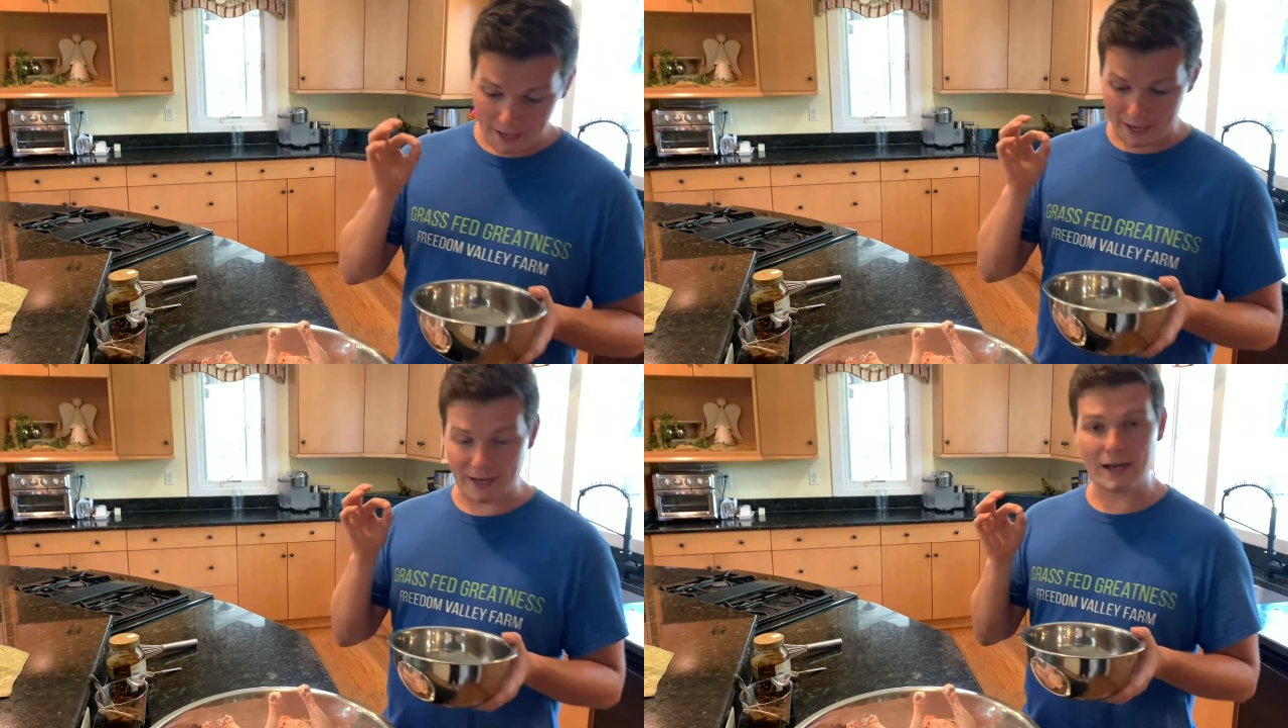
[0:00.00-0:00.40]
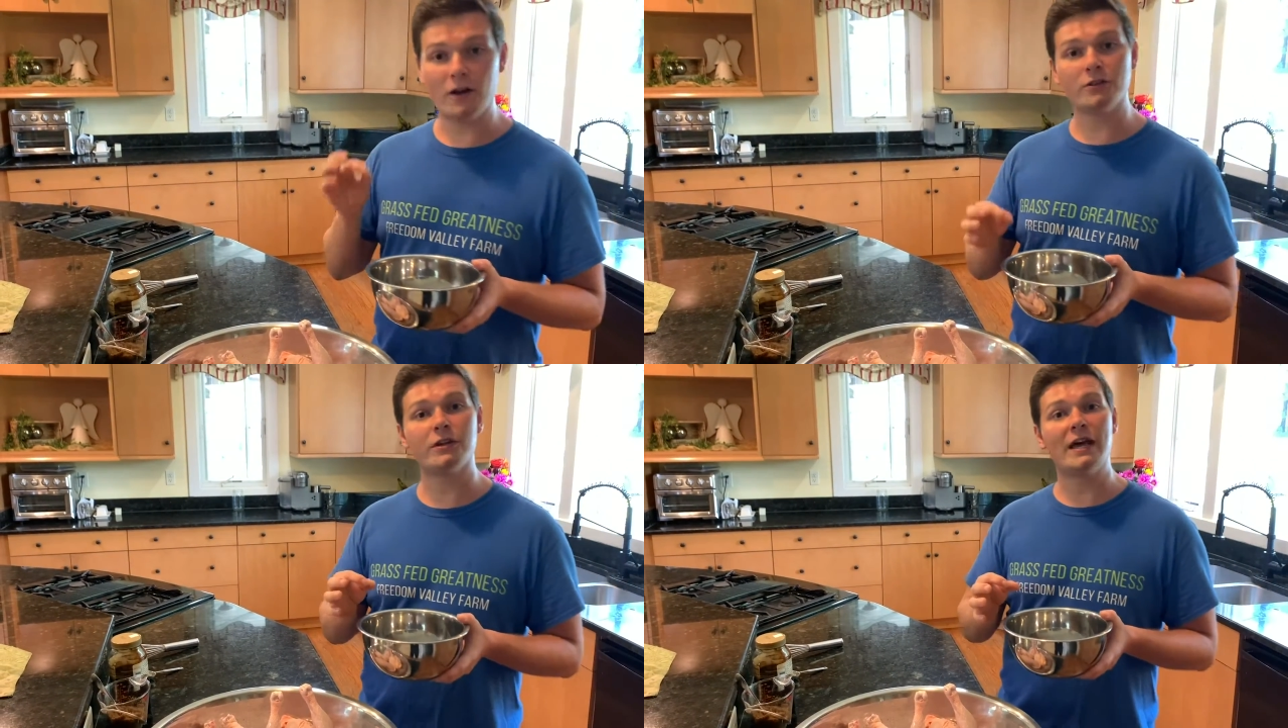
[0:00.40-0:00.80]
and then it
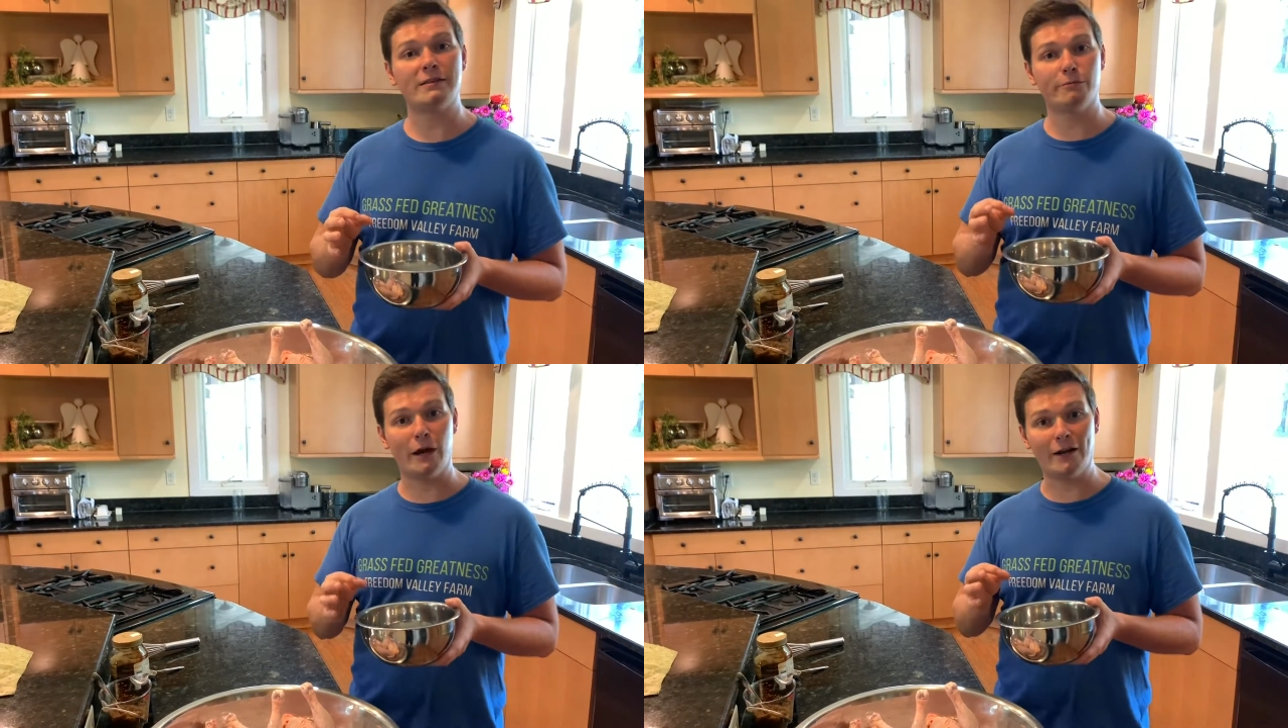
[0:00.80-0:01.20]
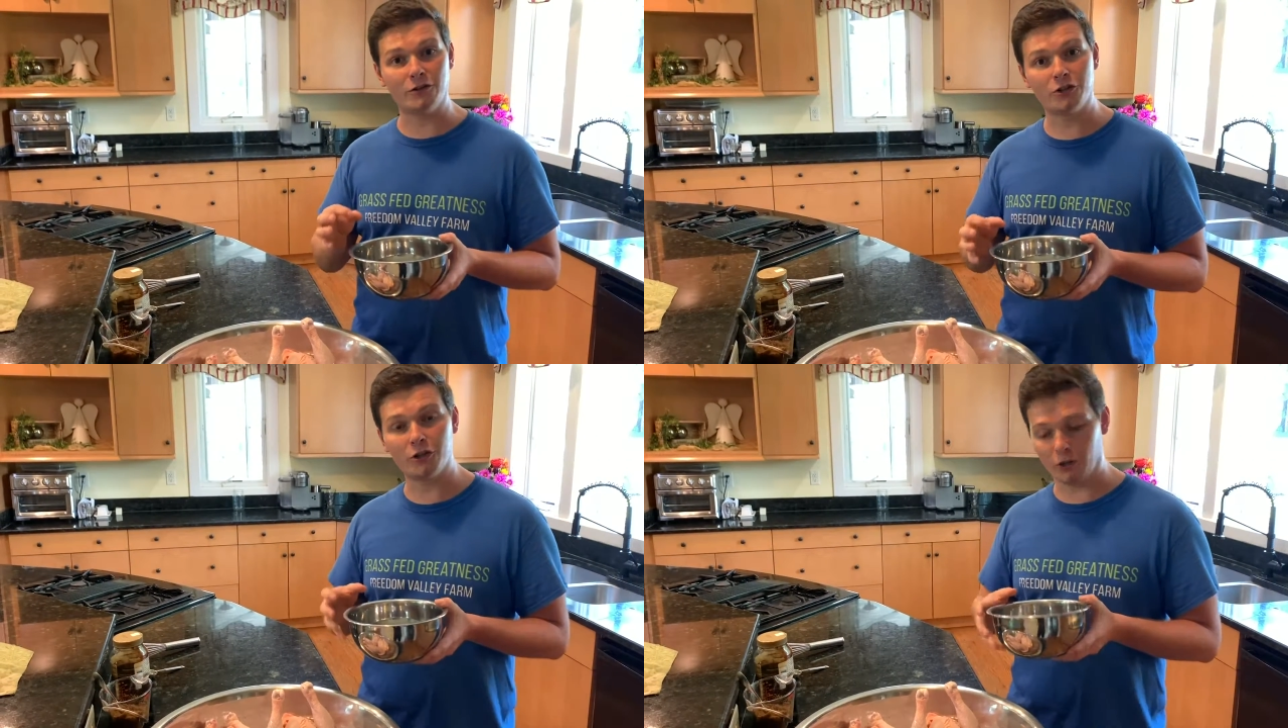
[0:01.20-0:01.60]
also has brown
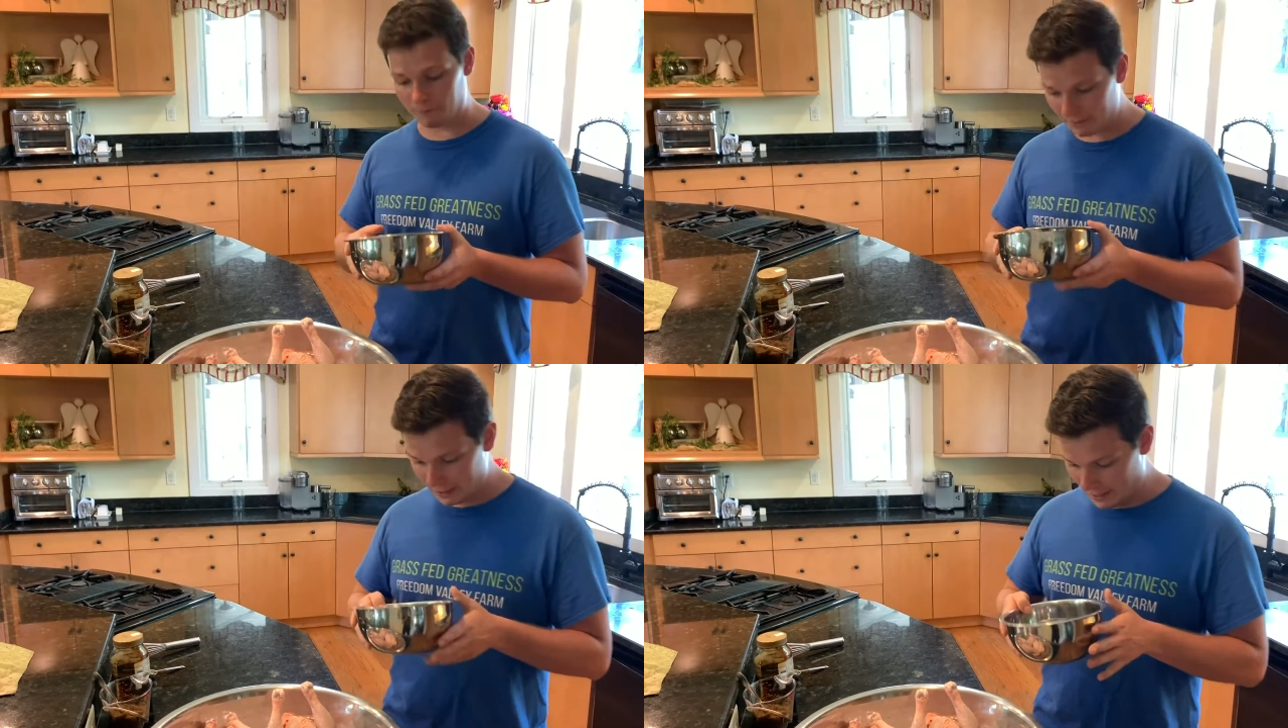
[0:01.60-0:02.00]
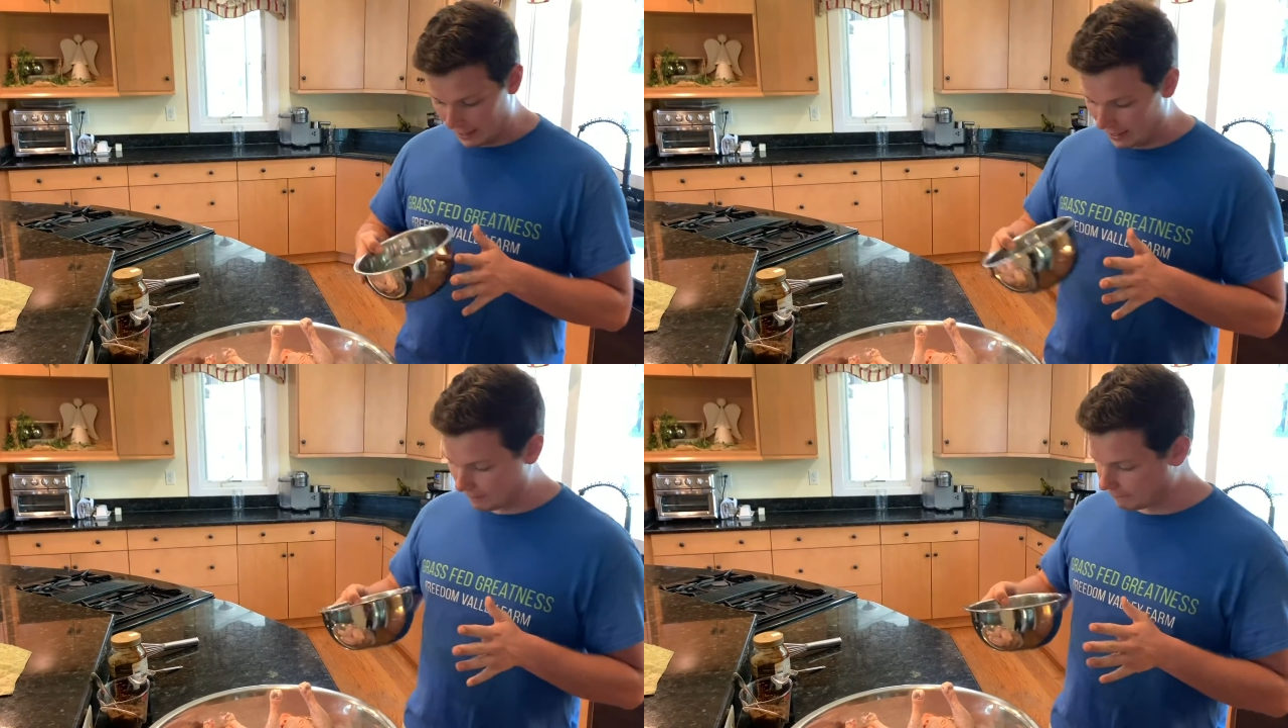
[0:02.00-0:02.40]
sugar.
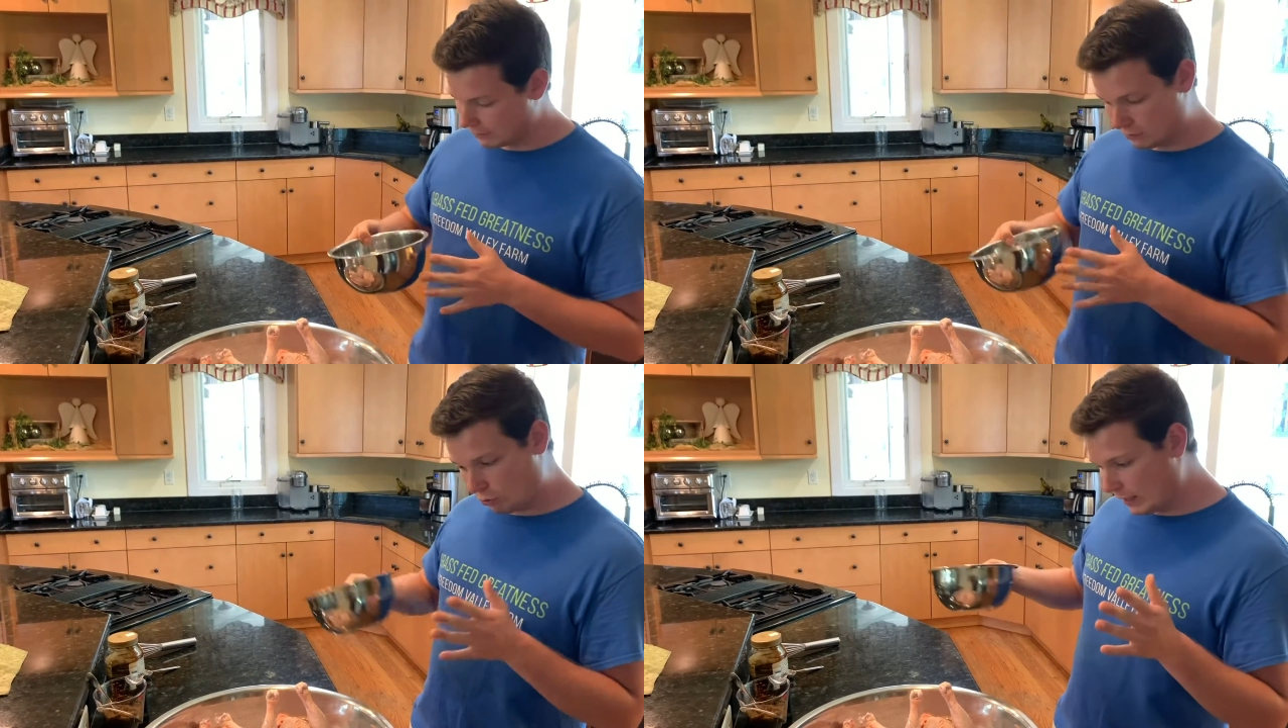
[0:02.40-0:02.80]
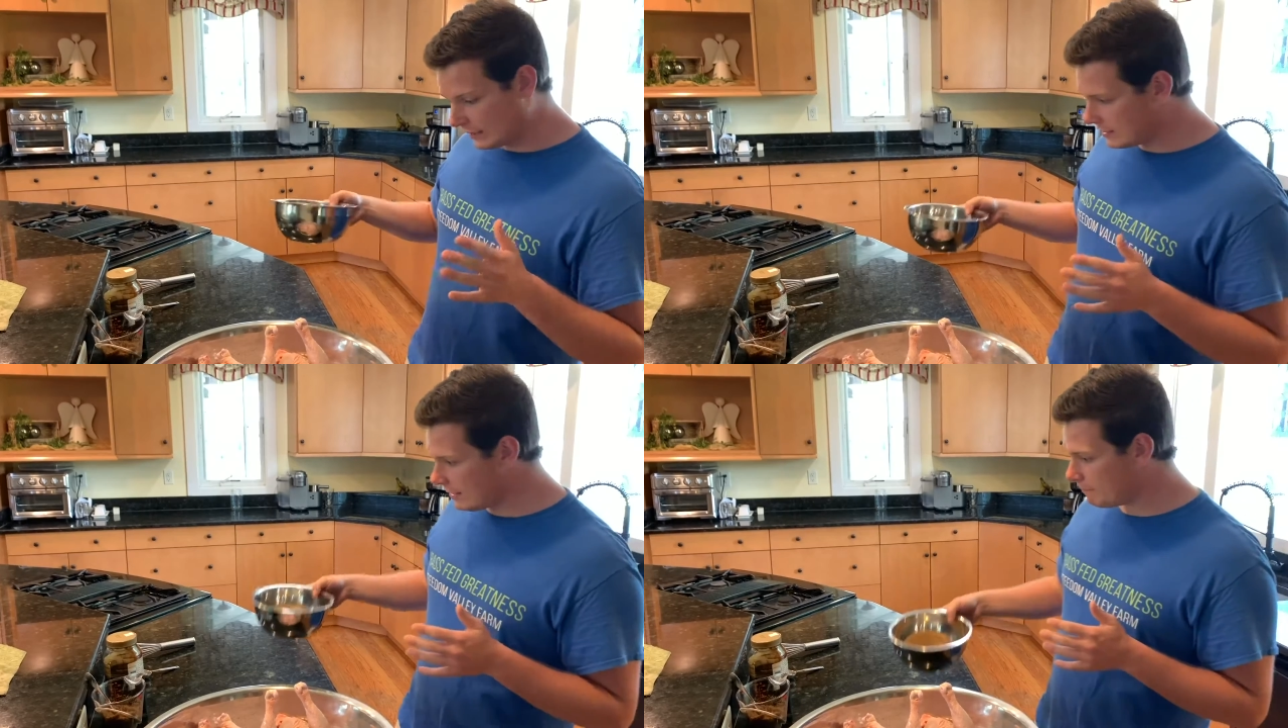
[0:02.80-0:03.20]

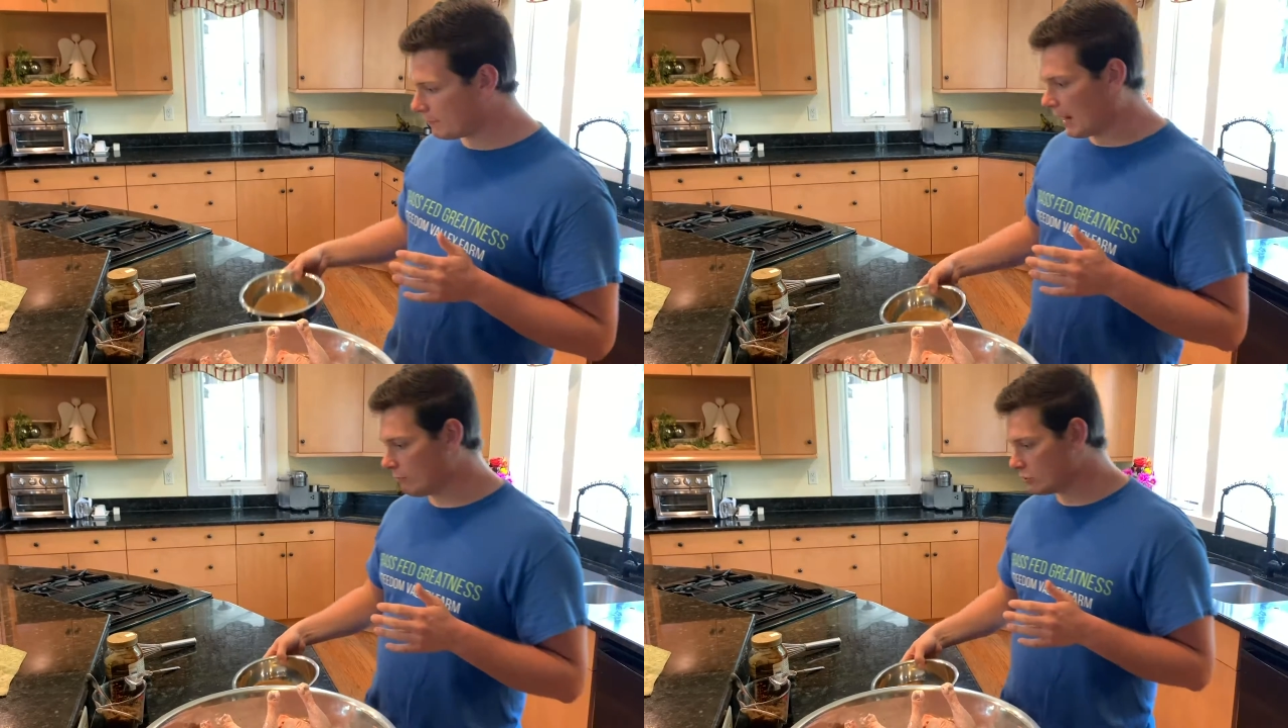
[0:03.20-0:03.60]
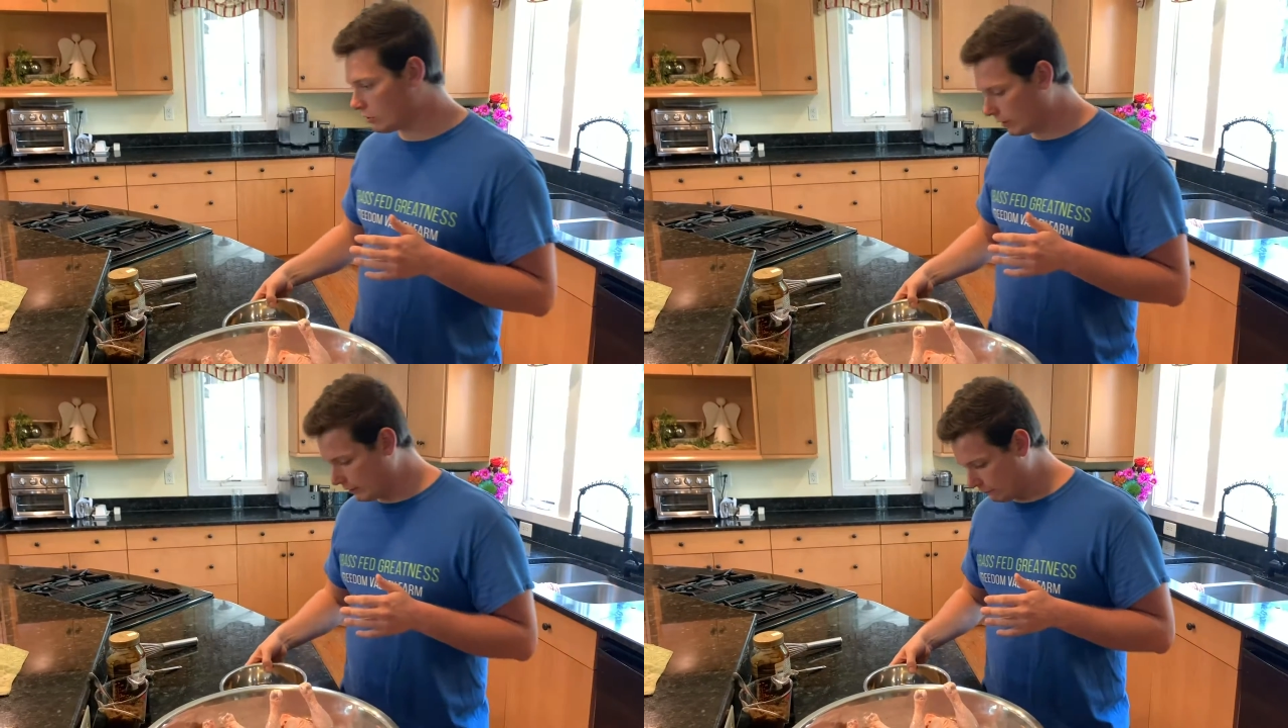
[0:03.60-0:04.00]
Quick tip, I was
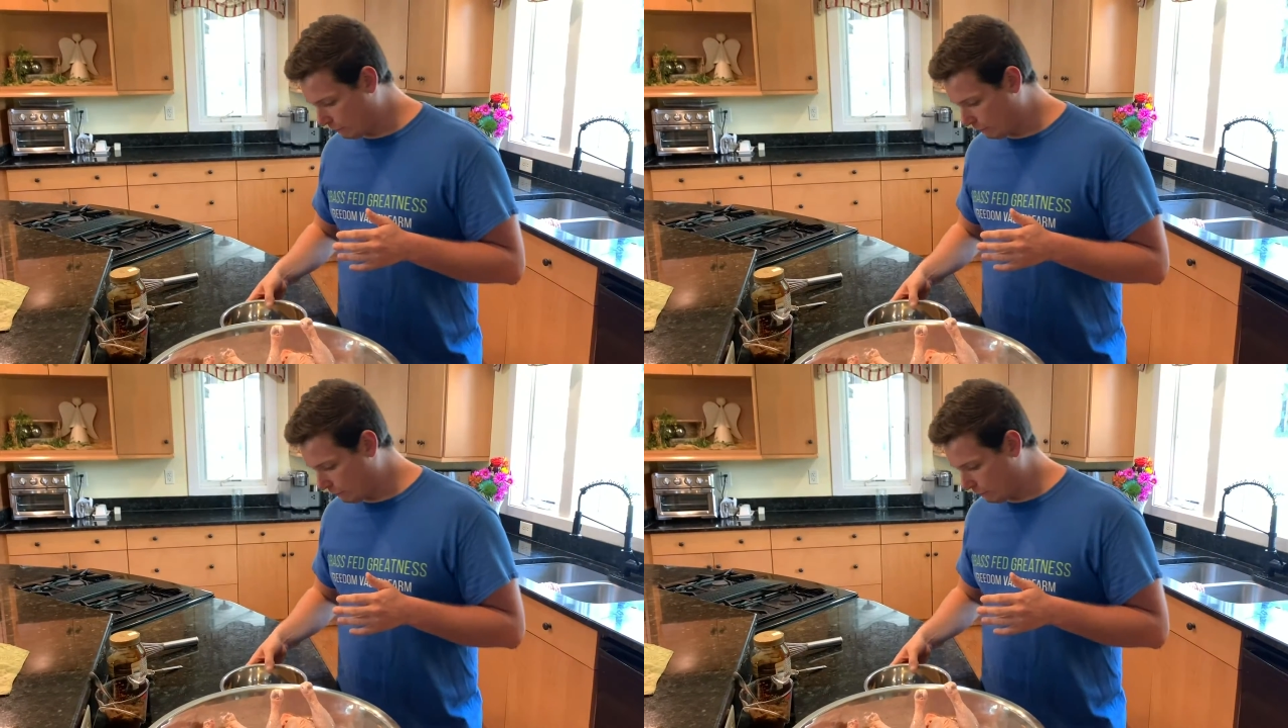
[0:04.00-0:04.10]
looking